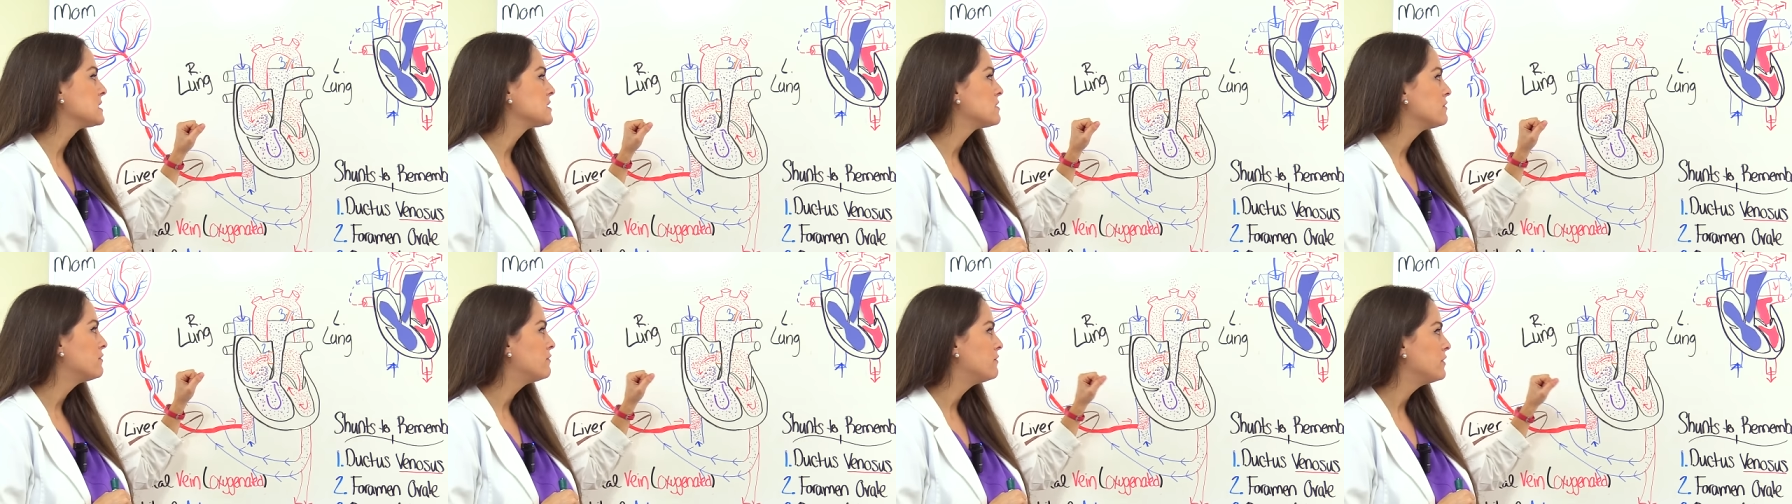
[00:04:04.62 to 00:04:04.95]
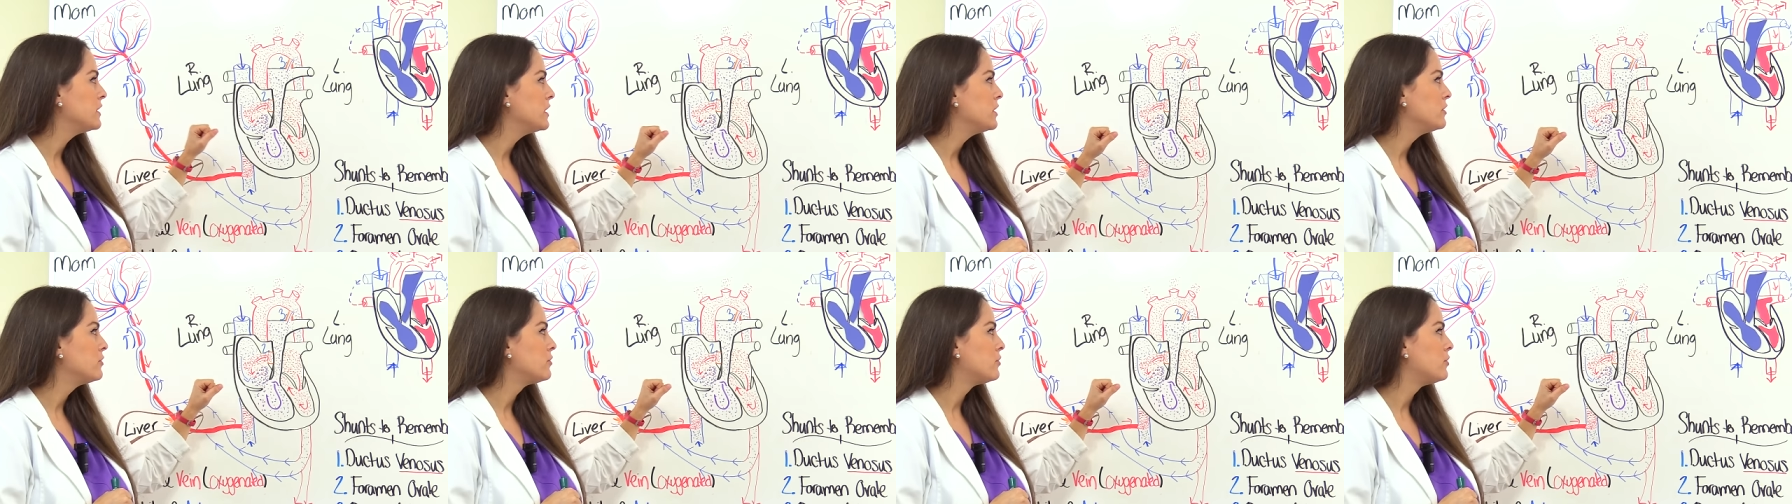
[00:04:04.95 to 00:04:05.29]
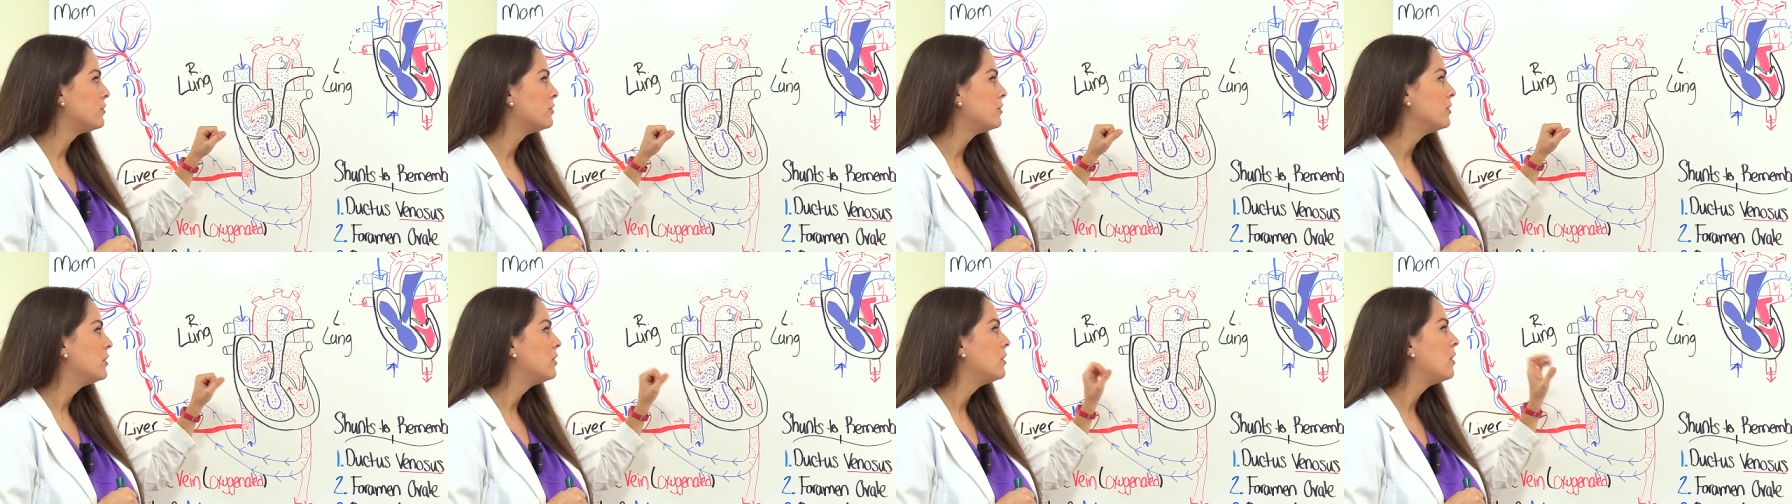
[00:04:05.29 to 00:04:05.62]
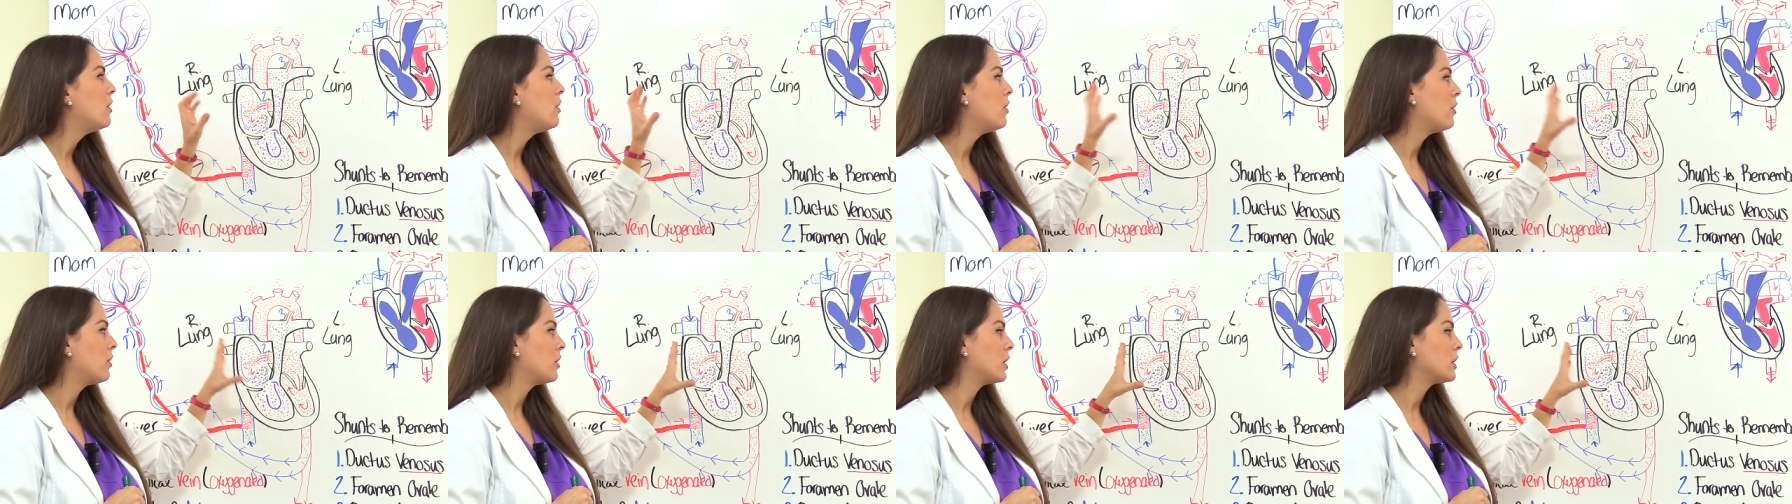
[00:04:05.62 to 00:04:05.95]
this fetal
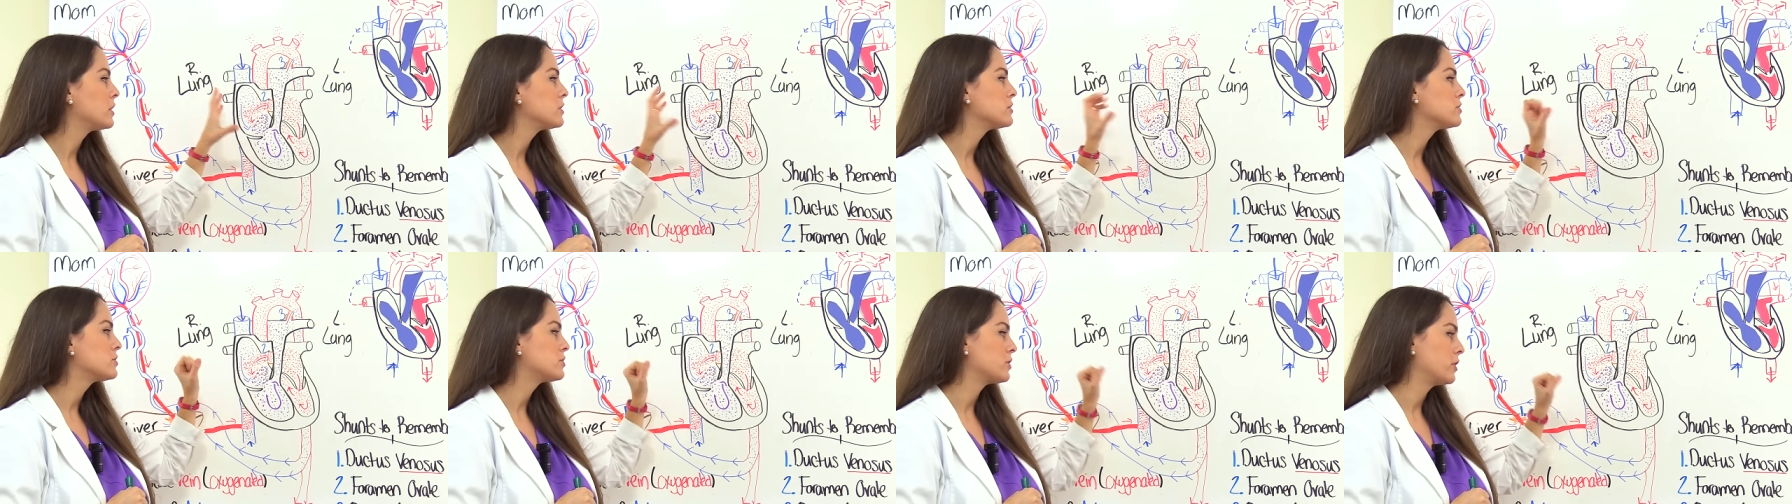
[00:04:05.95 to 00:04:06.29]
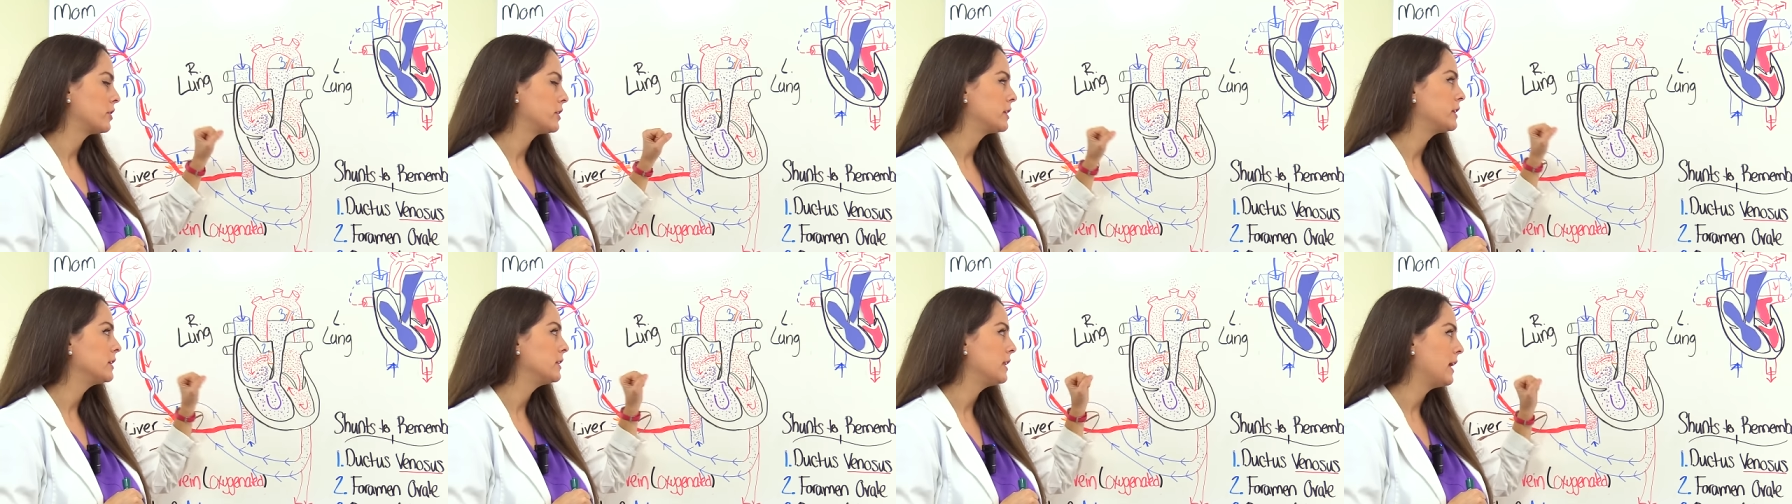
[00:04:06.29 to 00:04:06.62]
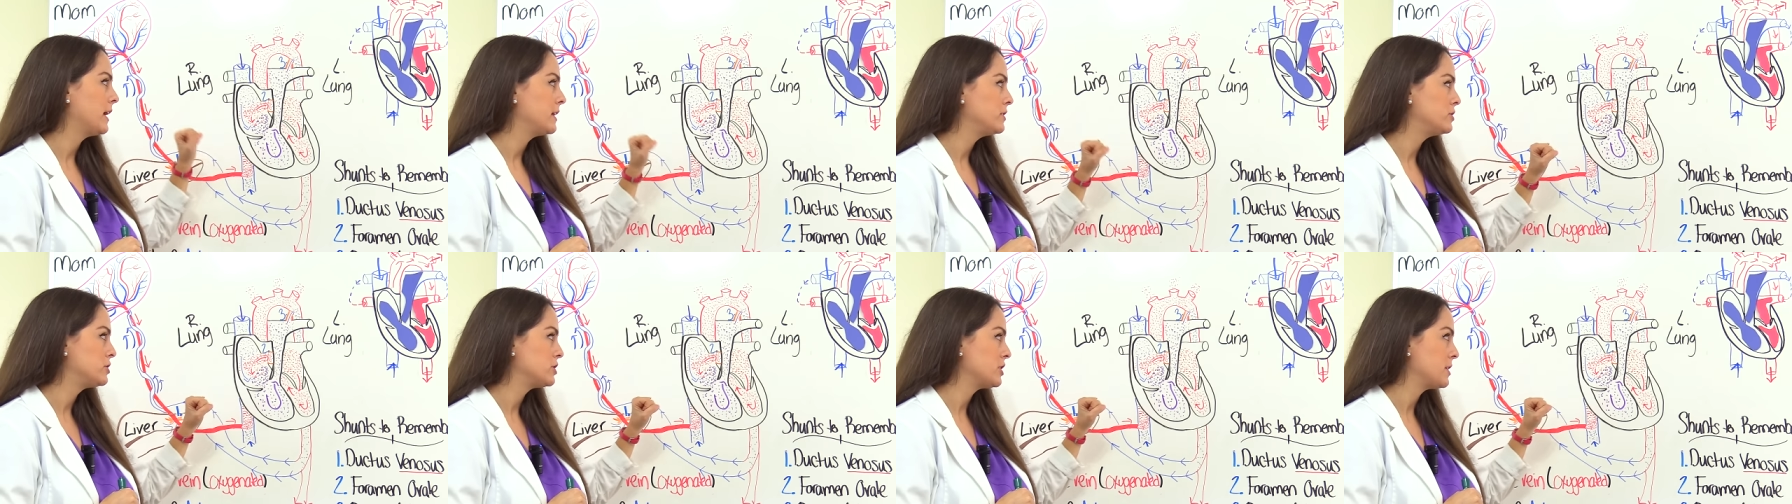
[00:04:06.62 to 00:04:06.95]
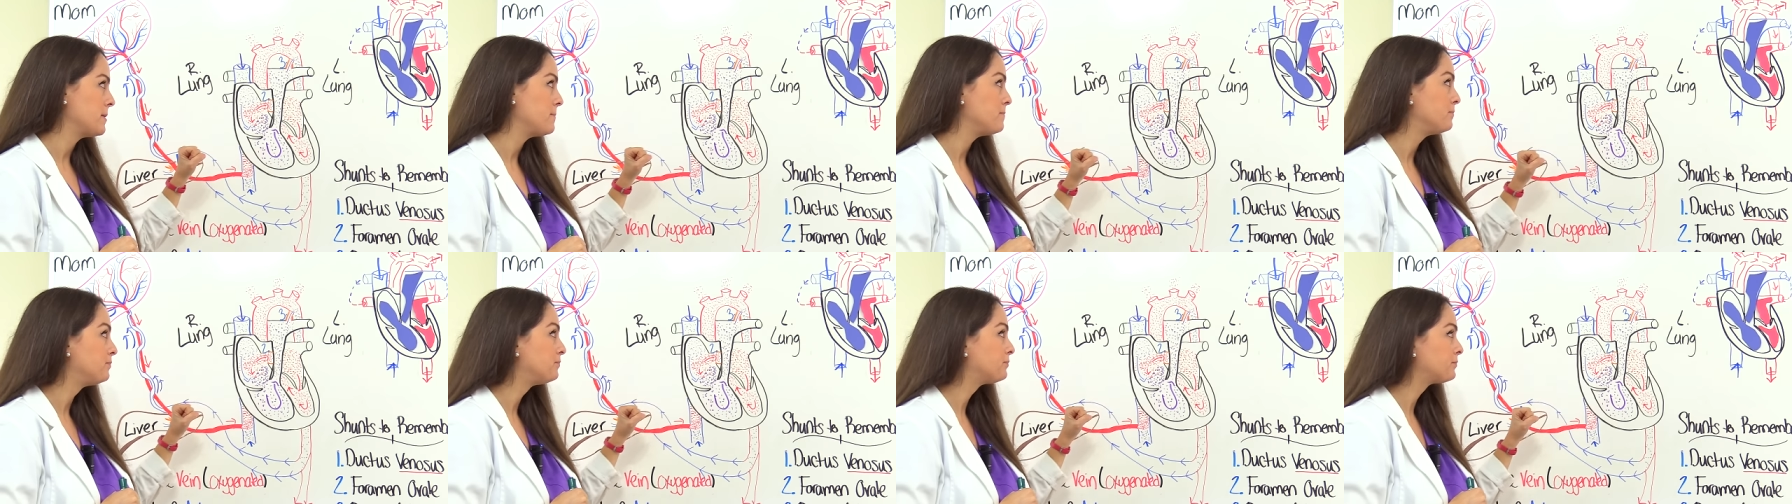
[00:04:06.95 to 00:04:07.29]
heart
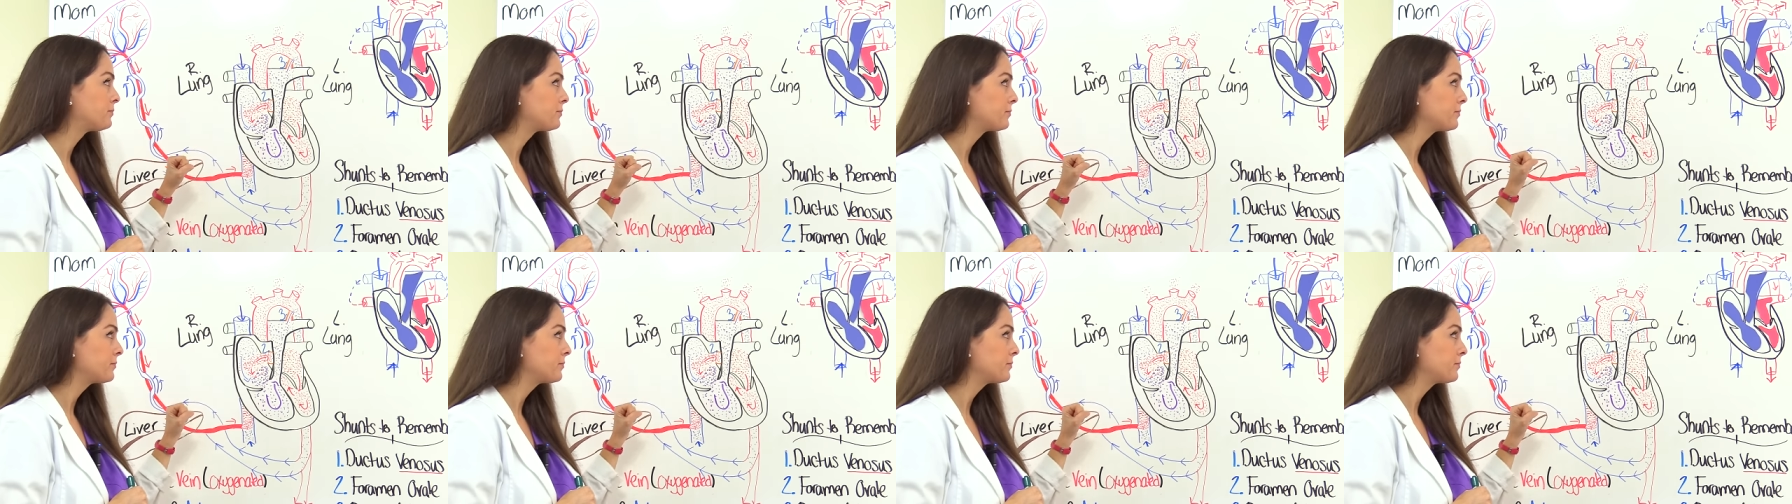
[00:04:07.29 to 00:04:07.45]
circulation.